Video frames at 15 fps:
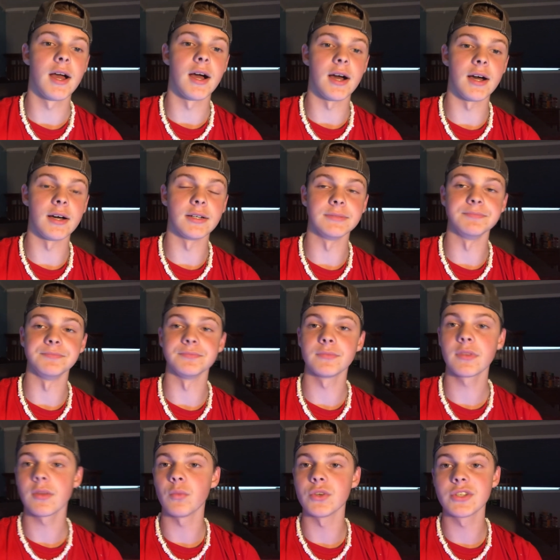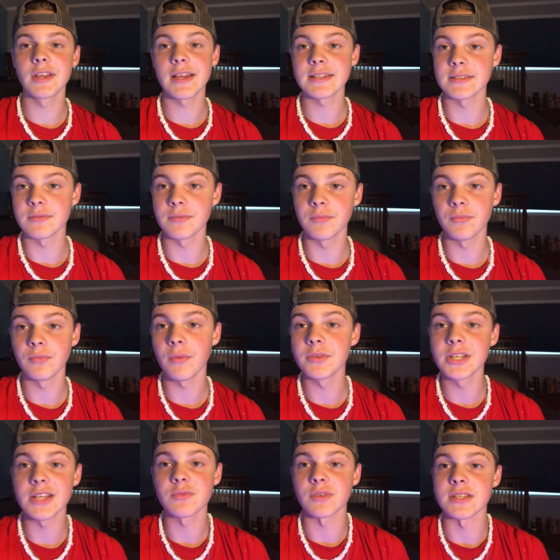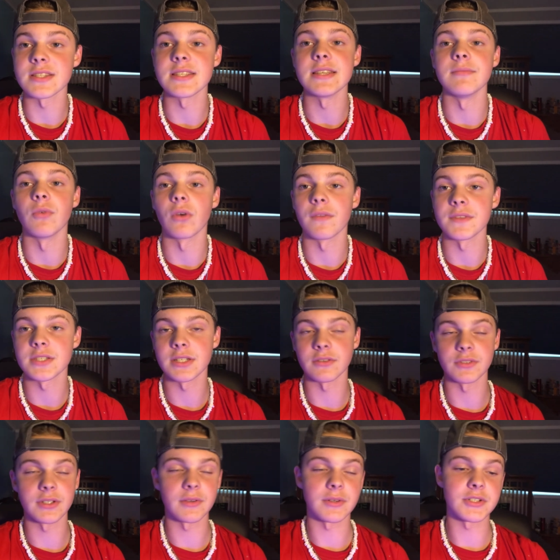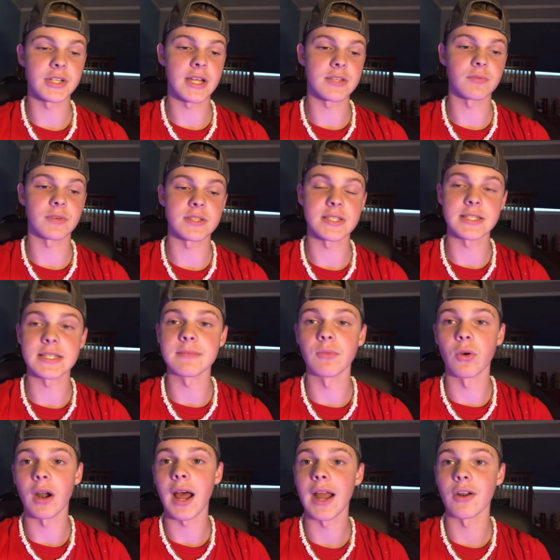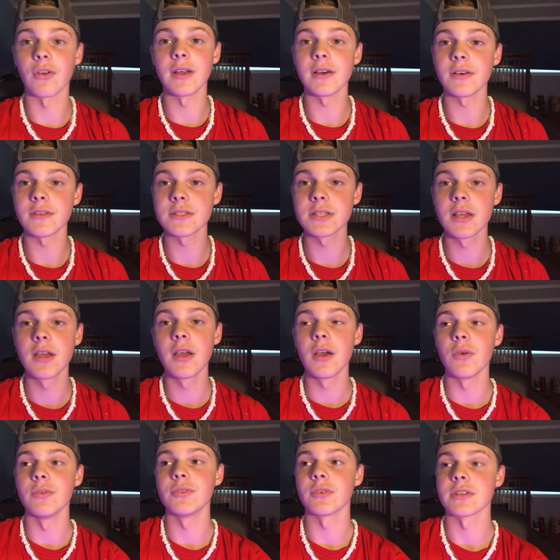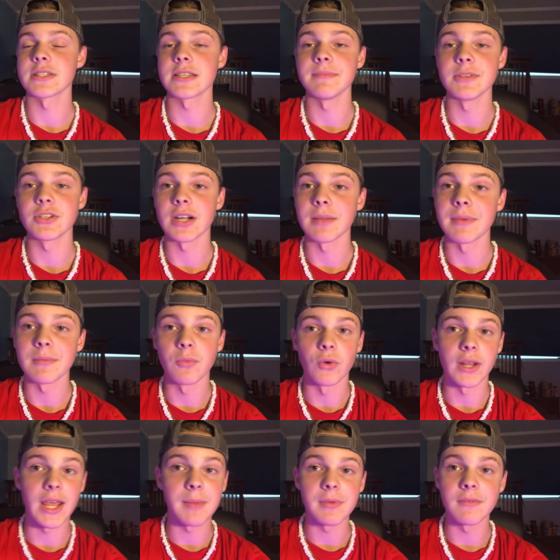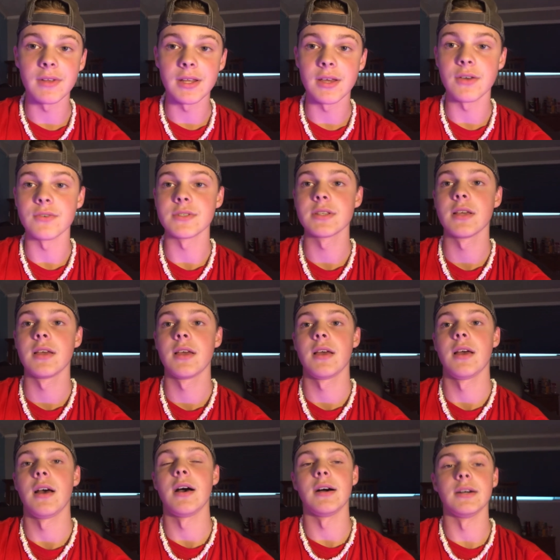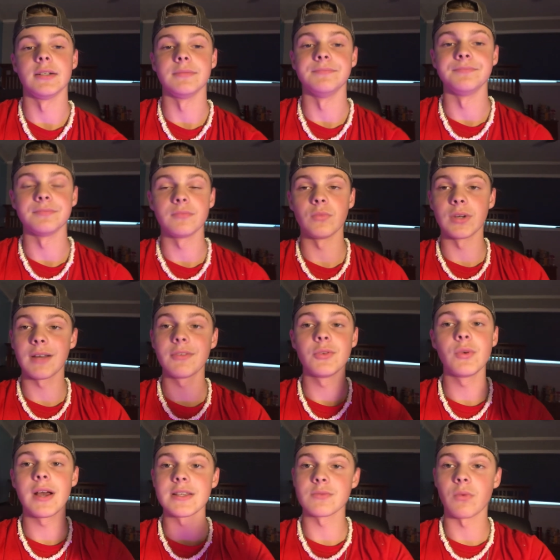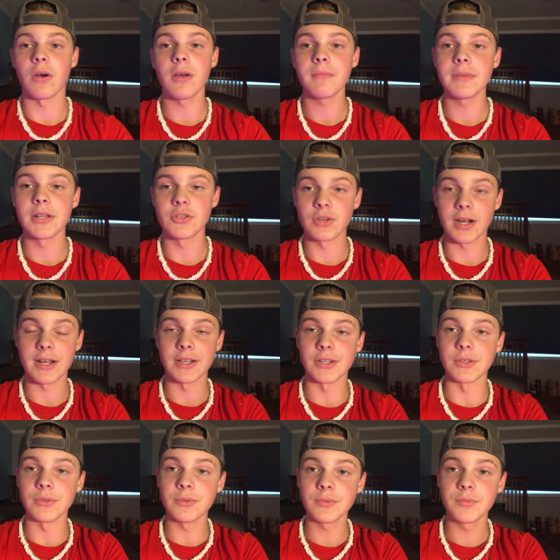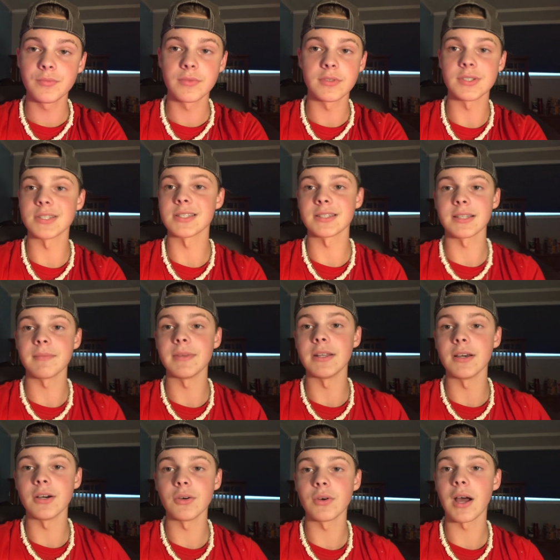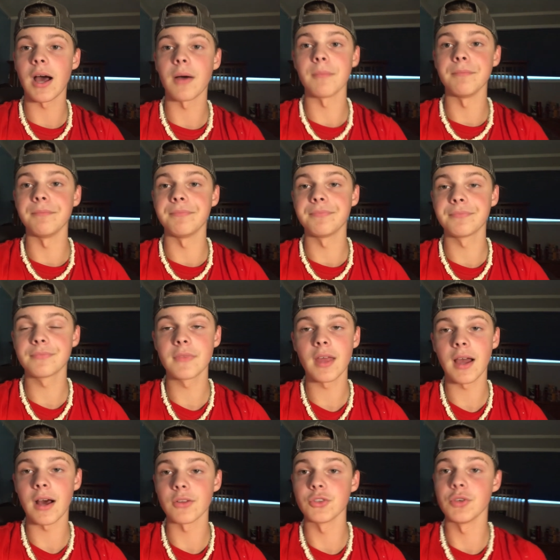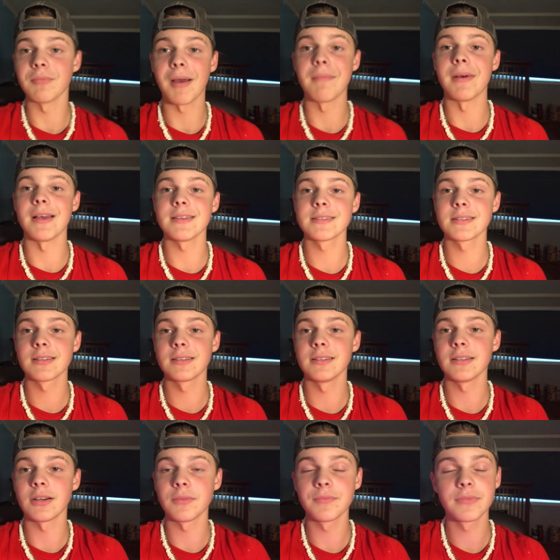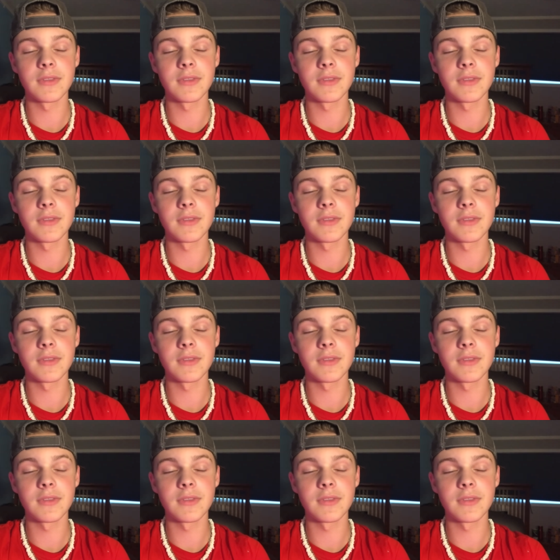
um, would you guys, what would you guys want to see more on this channel? Do would you guys want to see more I R Ls? Would you want to see me try to make more gaming videos? Um, whatever you guys want me to try to do, just let me know. Um, I'll do my best, you know,